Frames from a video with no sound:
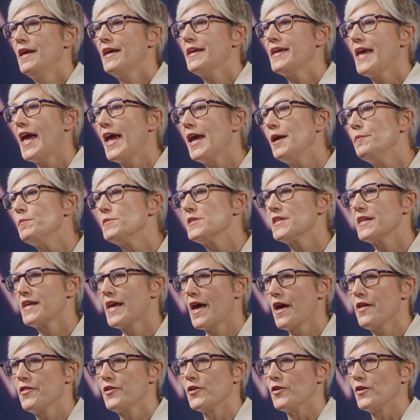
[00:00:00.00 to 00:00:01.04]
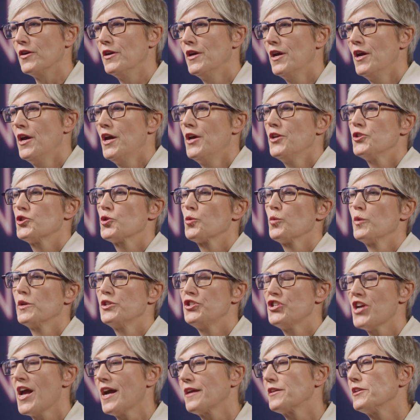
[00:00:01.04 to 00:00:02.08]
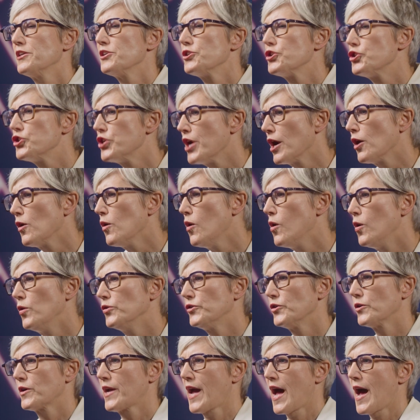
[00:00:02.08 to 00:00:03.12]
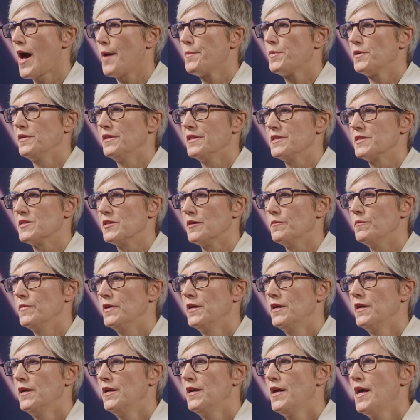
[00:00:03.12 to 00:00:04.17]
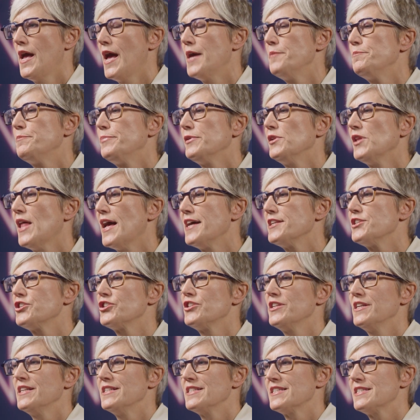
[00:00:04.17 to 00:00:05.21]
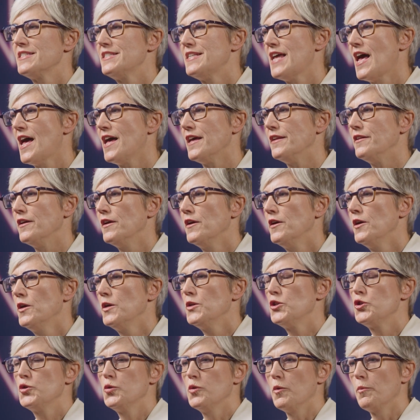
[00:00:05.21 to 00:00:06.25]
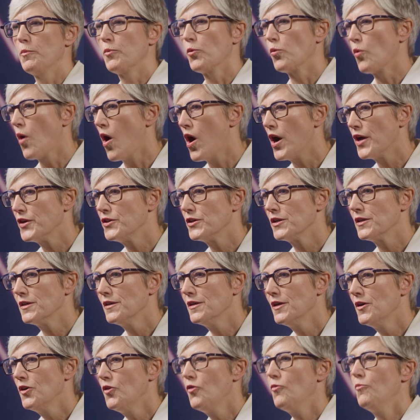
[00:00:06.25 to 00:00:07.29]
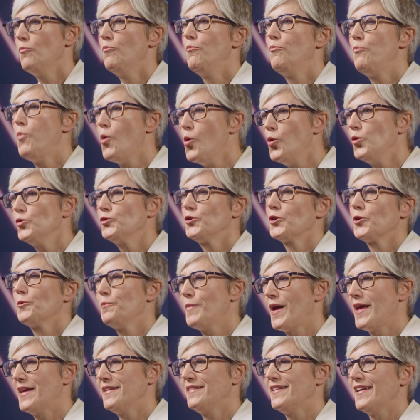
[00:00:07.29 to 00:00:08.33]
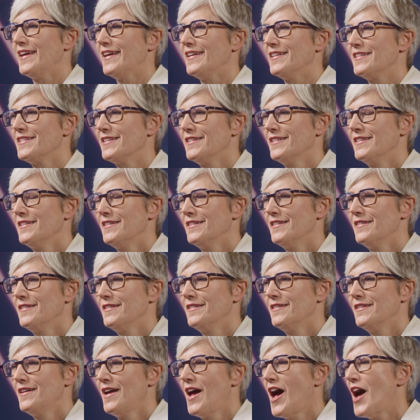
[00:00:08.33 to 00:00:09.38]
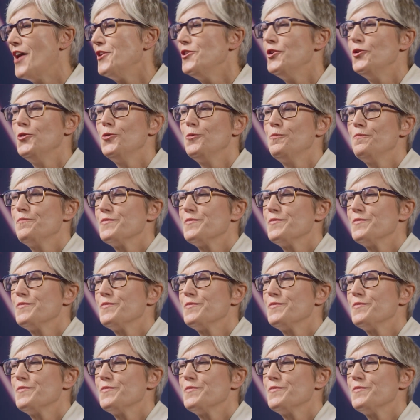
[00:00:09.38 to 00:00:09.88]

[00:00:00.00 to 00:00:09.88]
came together to reject shareholder capitalism and pledged instead to a broader, bolder mandate, a new